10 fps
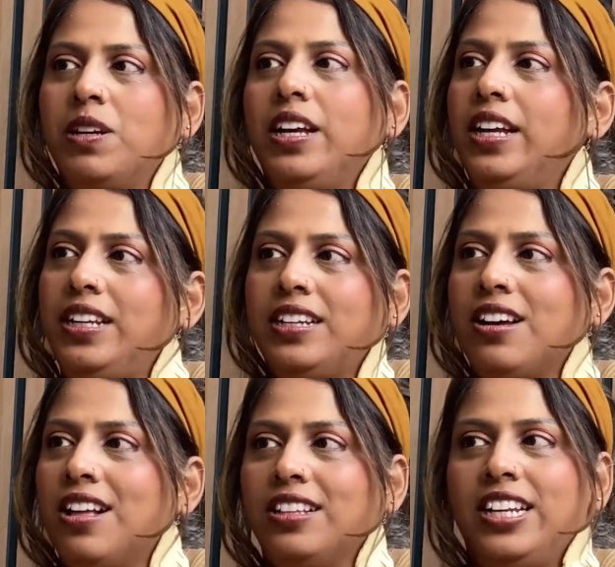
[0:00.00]
Indian
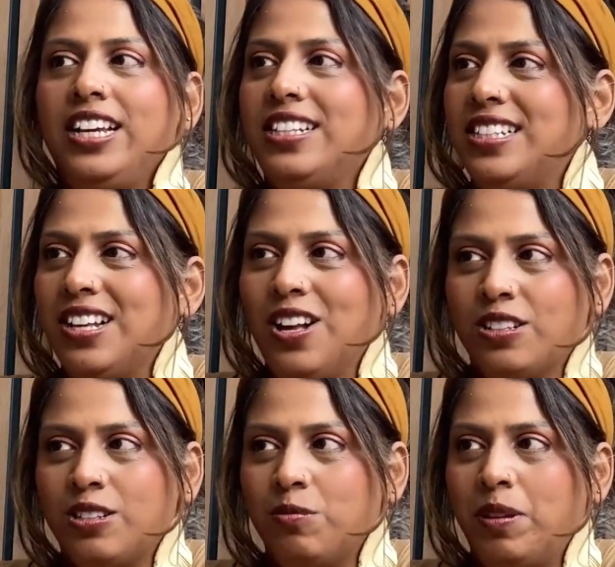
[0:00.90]
holidays
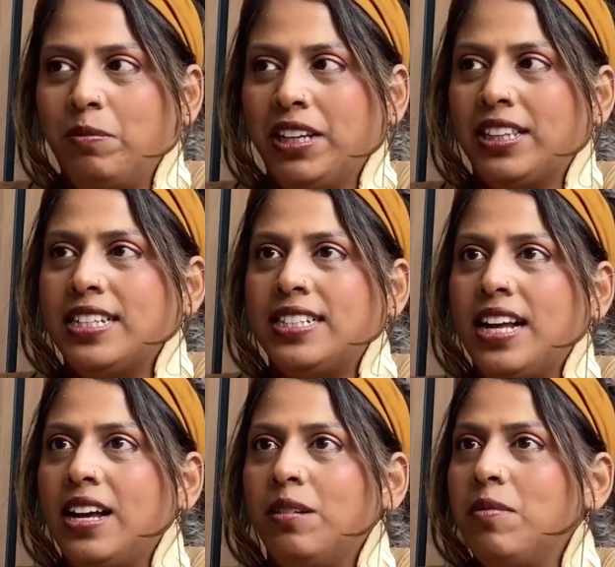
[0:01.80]
also mimic this
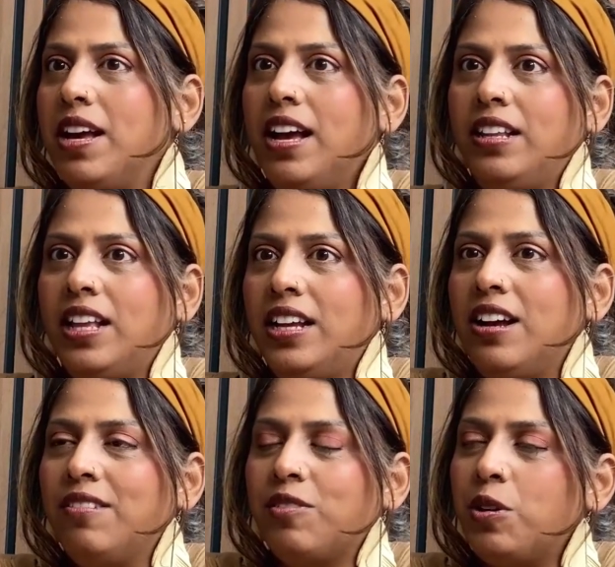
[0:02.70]
time. And then,
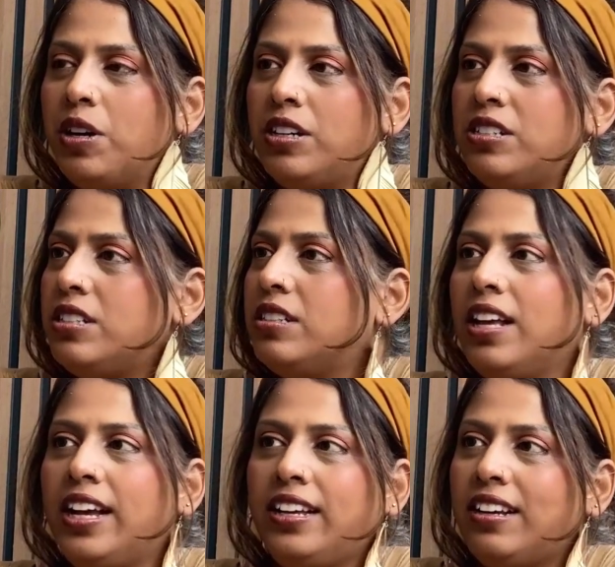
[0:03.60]
of course,
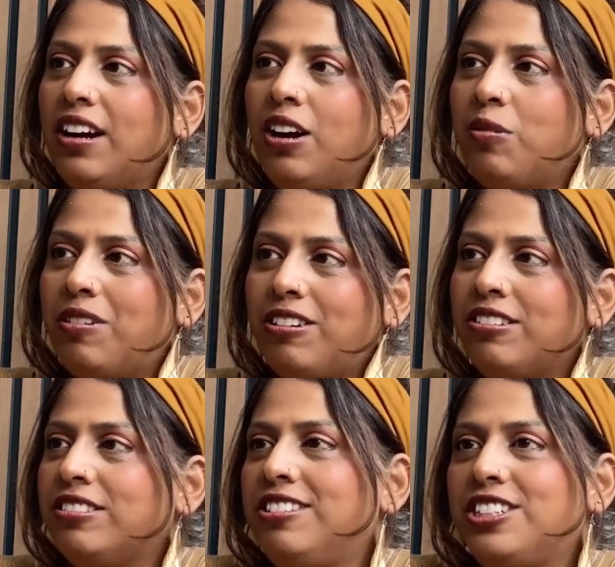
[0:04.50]
like our
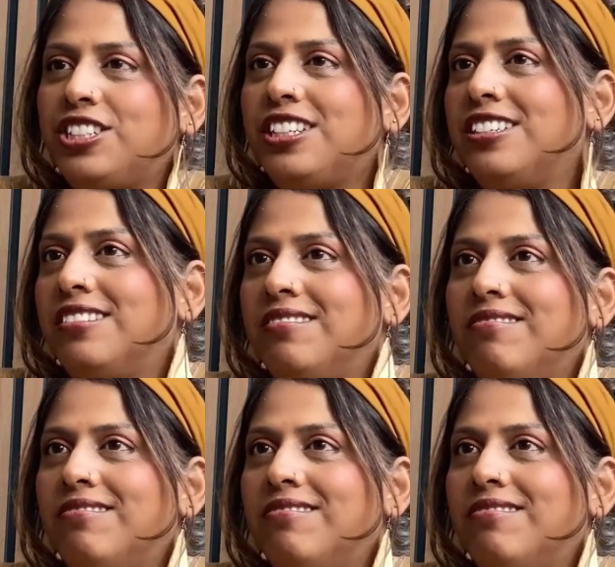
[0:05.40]
world, Christian